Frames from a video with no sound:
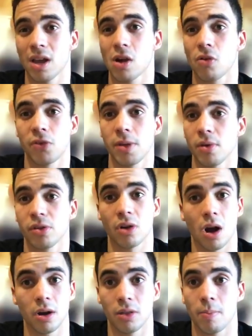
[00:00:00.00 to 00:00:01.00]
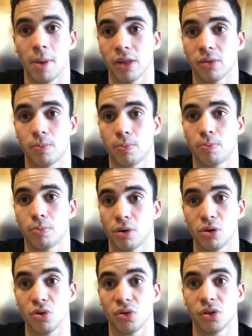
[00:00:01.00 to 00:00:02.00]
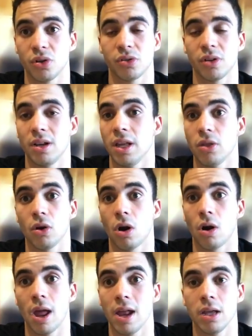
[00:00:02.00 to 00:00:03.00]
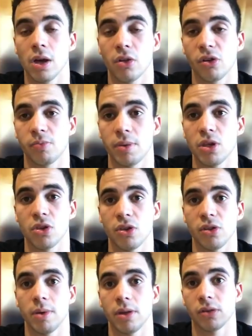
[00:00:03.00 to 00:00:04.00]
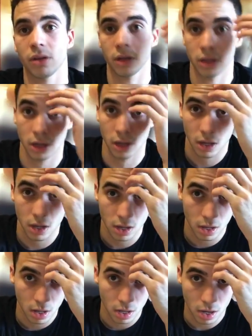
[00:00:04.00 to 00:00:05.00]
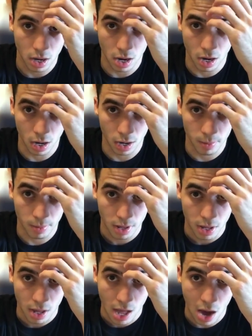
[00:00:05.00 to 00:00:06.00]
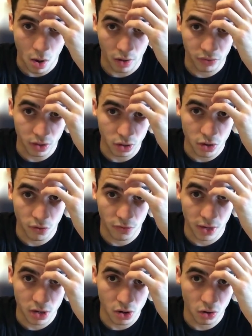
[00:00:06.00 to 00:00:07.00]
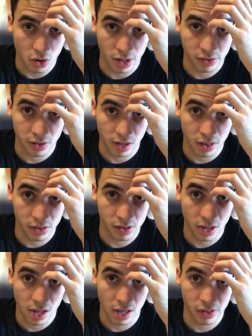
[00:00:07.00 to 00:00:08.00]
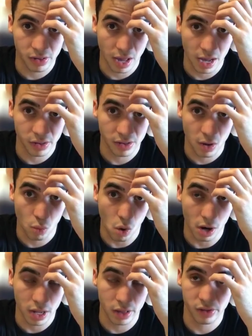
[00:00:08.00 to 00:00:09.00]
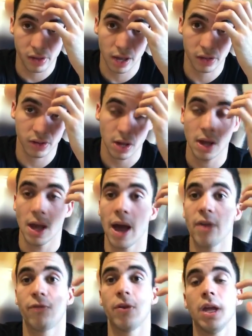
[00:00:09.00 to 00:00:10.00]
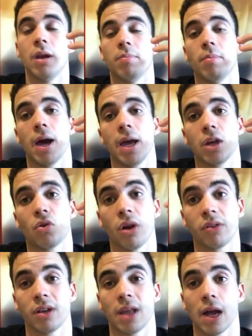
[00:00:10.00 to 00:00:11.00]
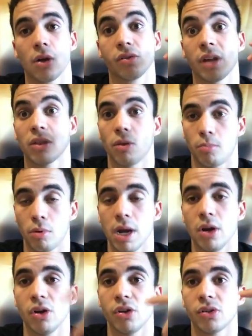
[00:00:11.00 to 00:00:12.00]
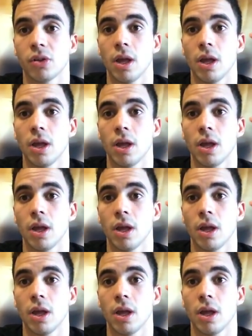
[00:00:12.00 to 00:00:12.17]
females aren't the best producers, and neither are any other species, basically. How often do you feed your cresteds insects, and what insects? I feed my crested geckos, like the breeders,